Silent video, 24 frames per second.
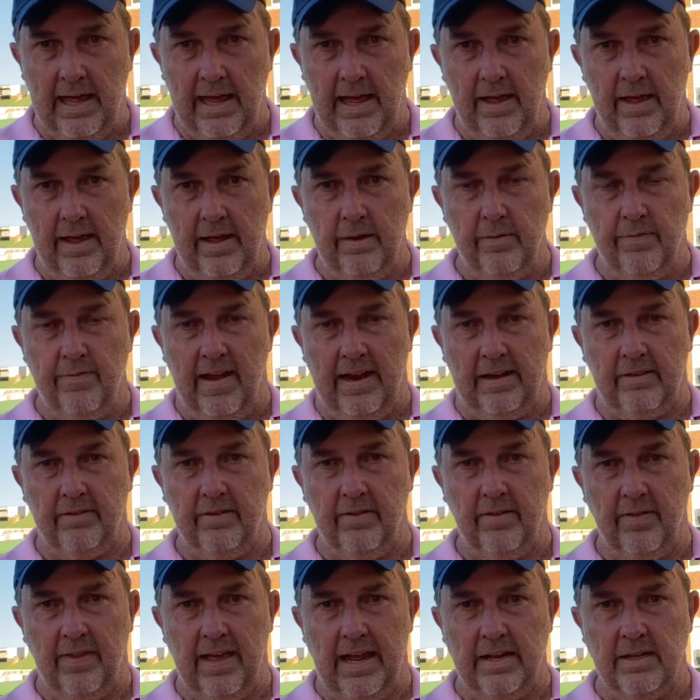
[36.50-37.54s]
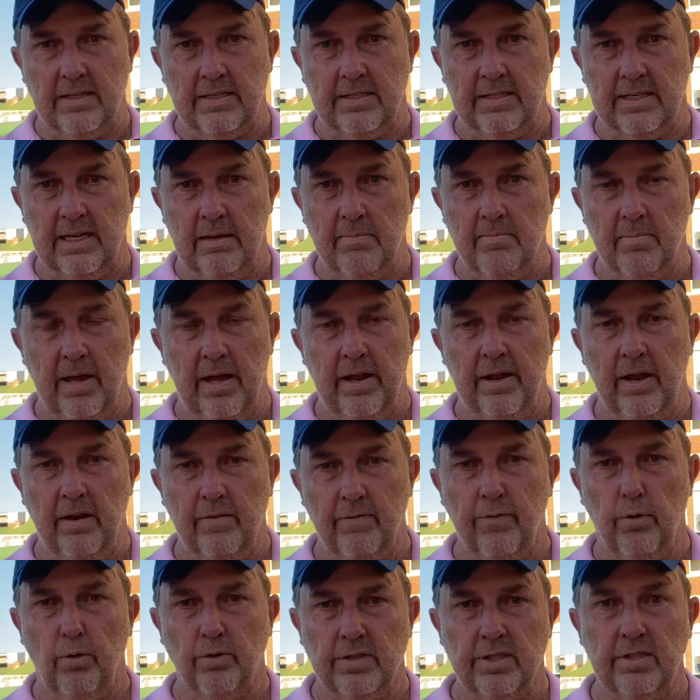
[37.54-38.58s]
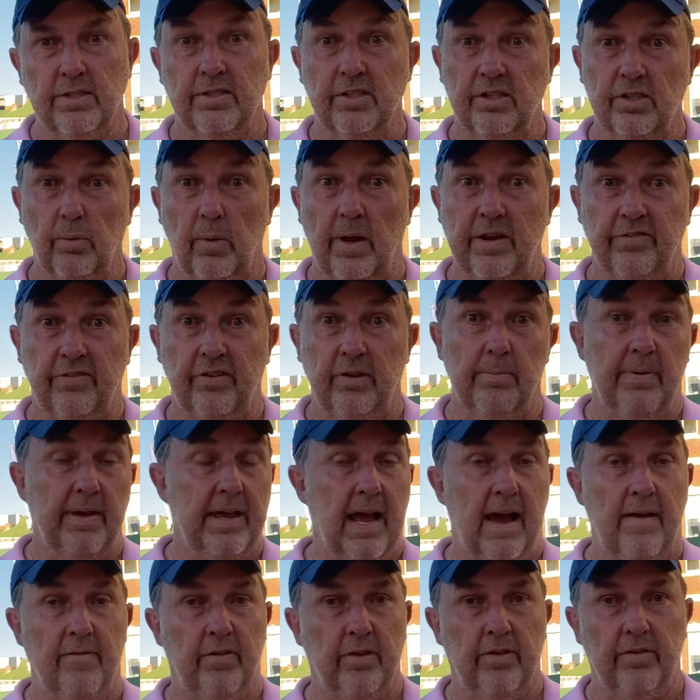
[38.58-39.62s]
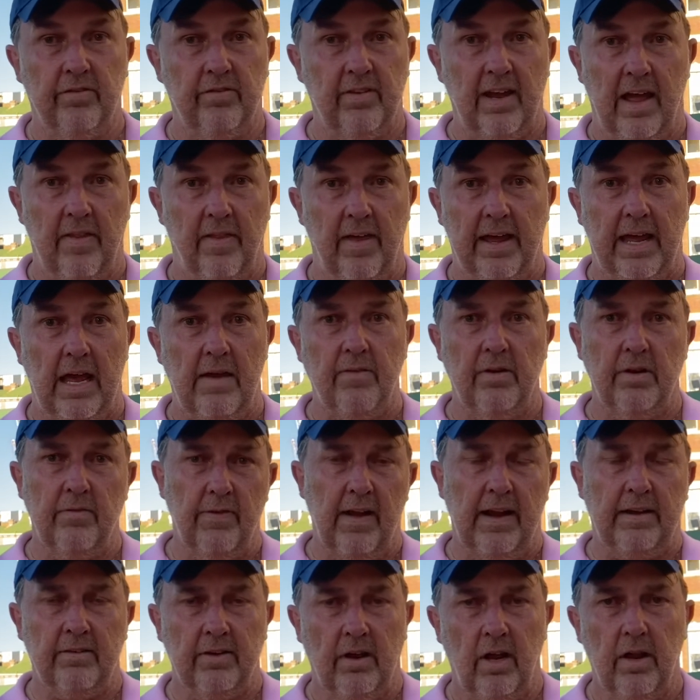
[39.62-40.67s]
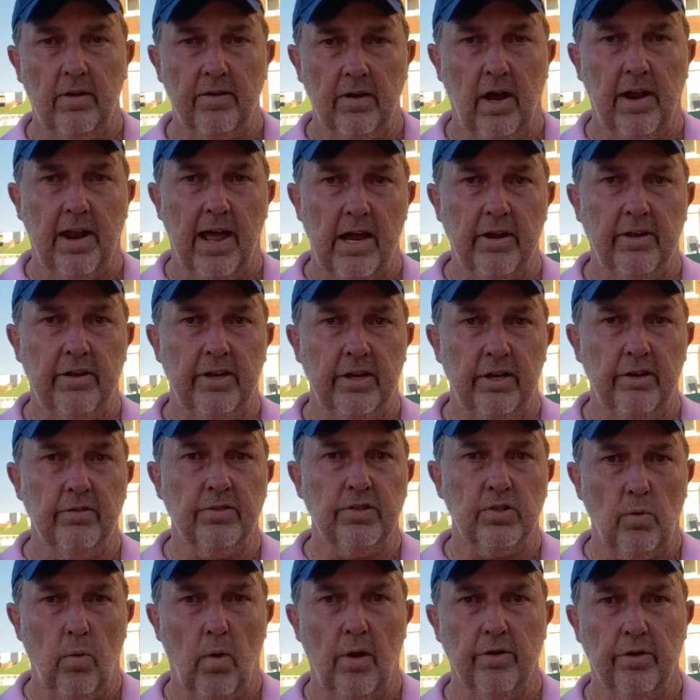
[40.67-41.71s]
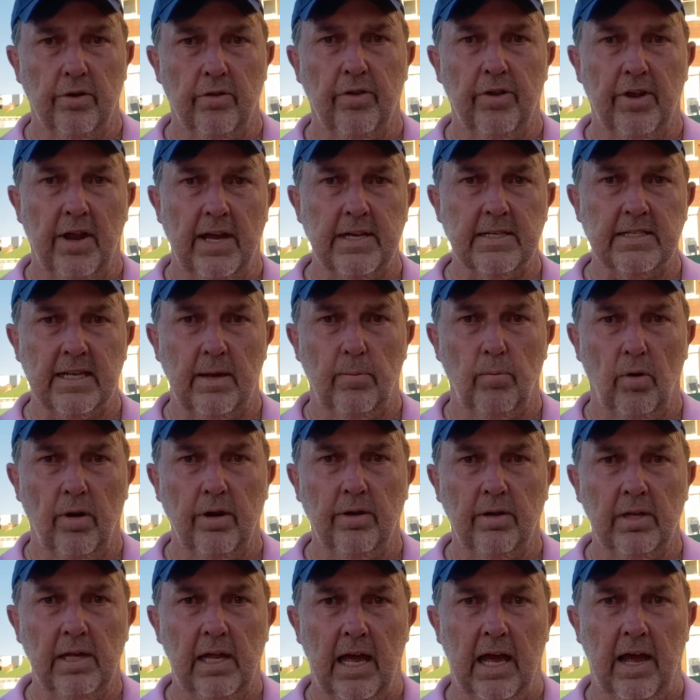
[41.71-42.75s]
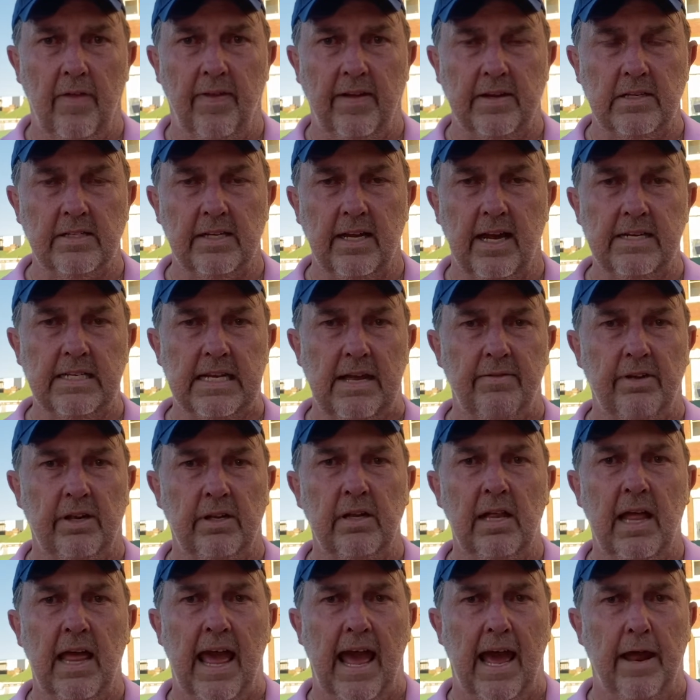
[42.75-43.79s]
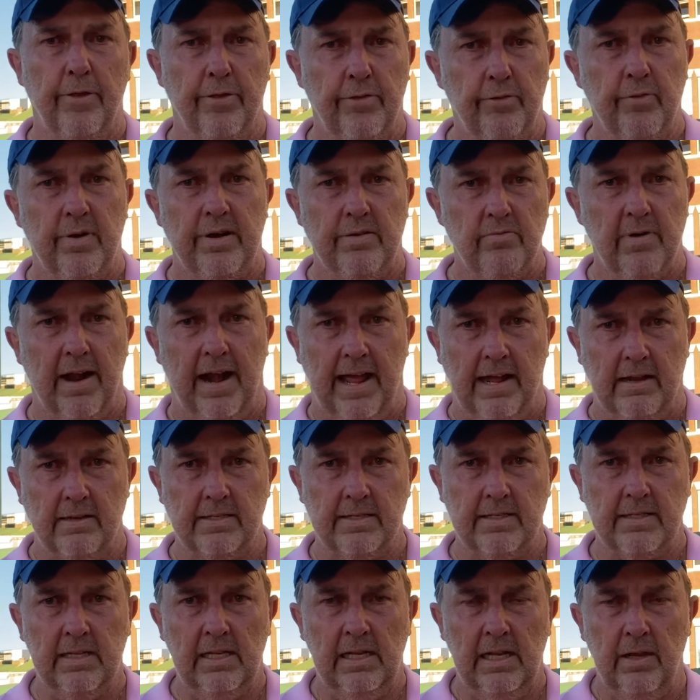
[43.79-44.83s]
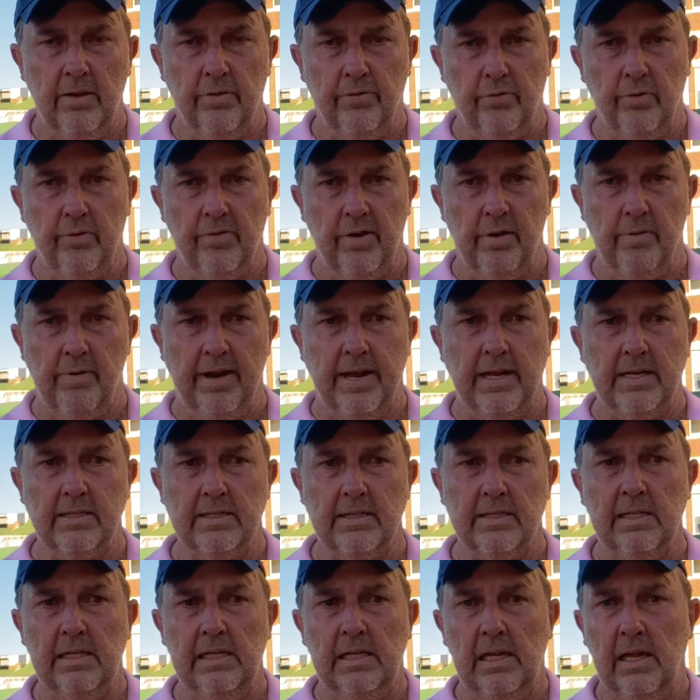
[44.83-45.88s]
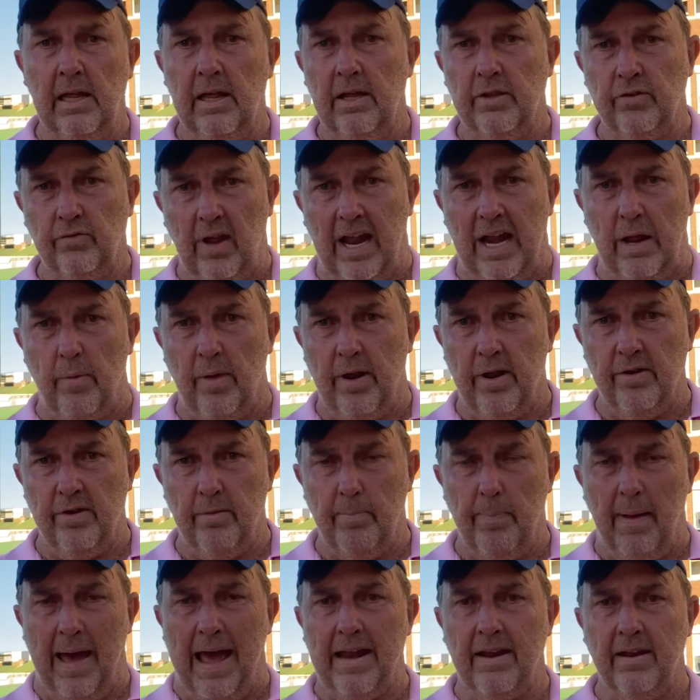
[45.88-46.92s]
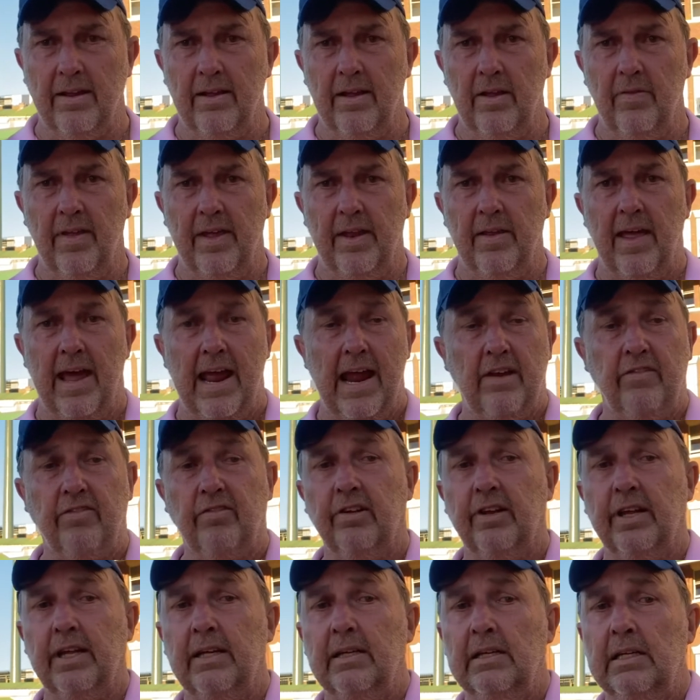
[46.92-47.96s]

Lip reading: In fact, that is an unfortunate situation to be after the start they gave. In fact, I'd argue India squandered the day somewhat at that stage, having had 3 runouts through their innings. Australia went into bat, and then they actually